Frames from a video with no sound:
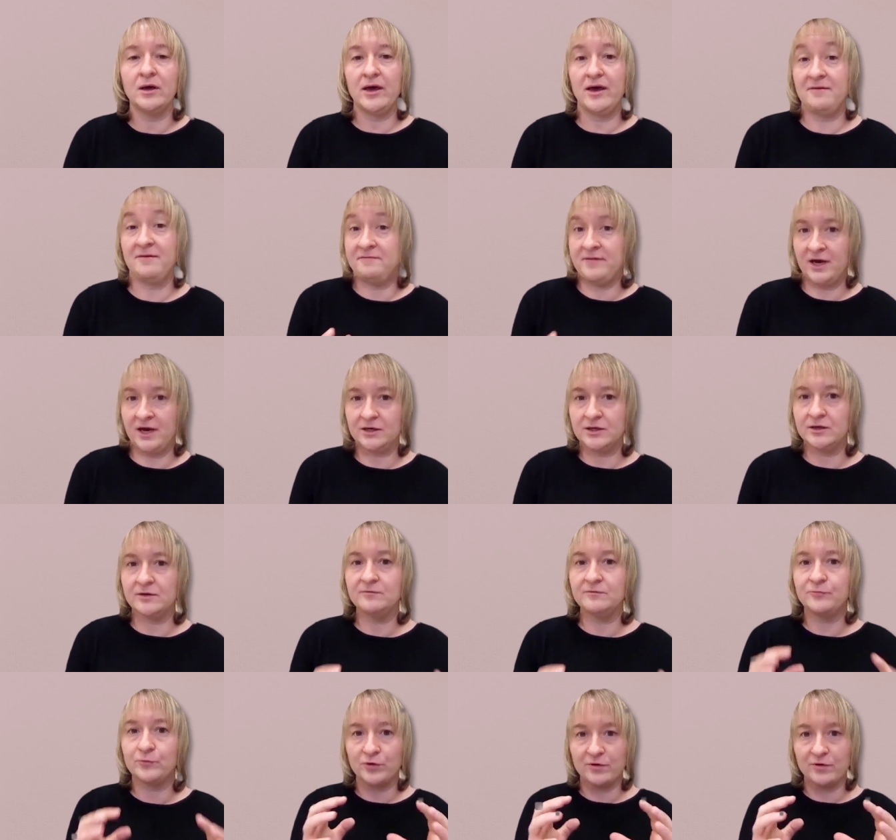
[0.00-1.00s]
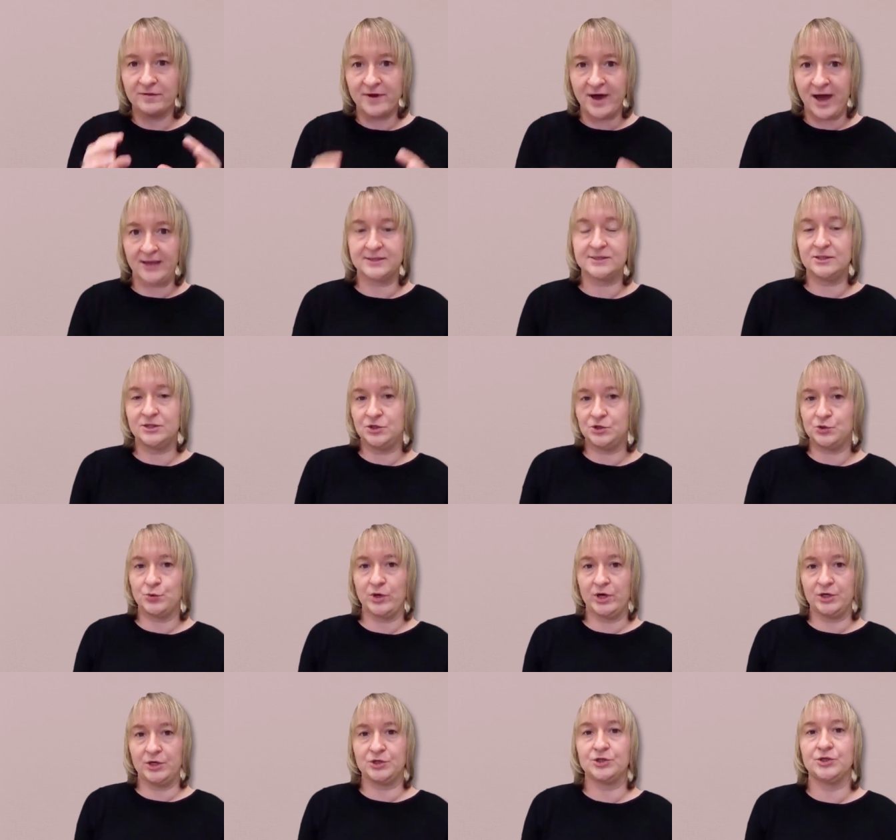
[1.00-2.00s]
effective for that
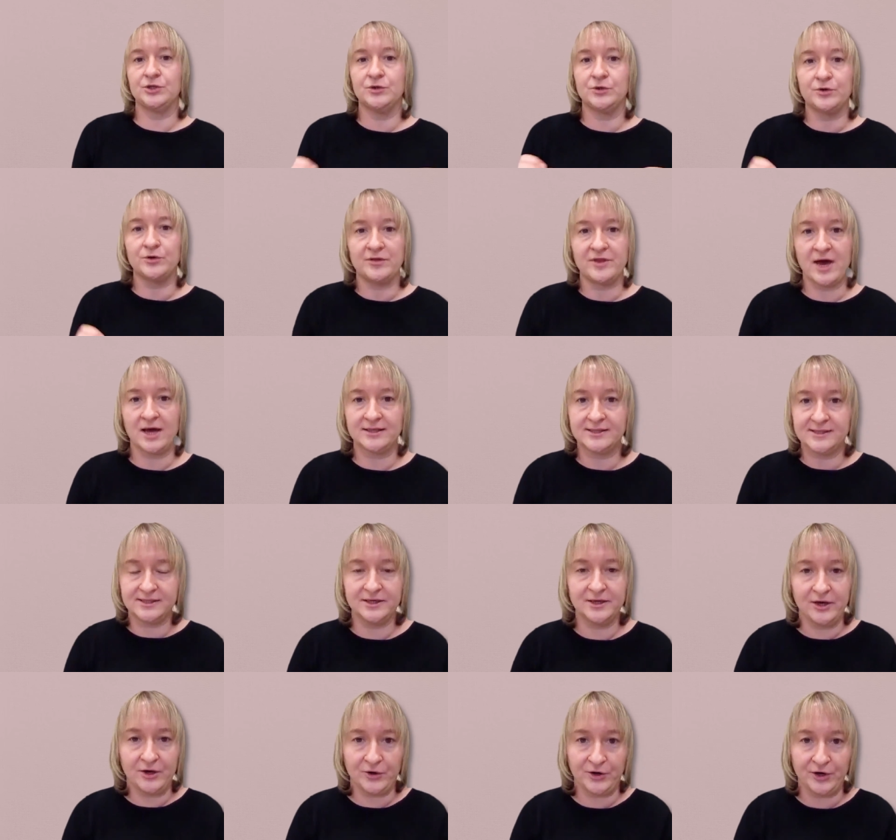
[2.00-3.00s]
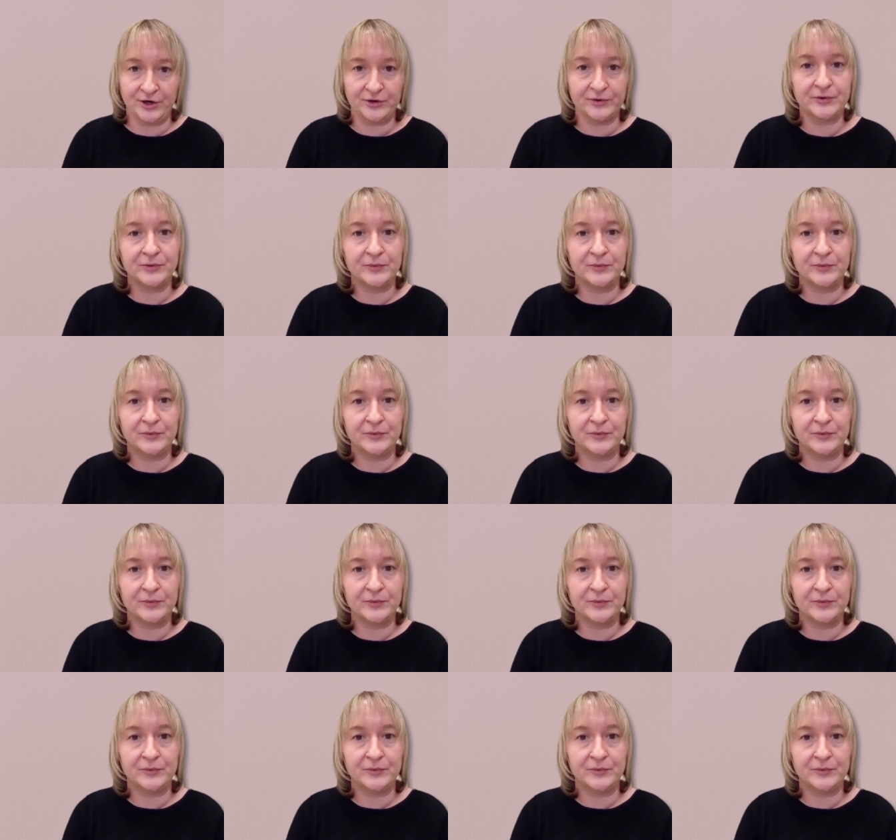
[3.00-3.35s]
situation or that scenario?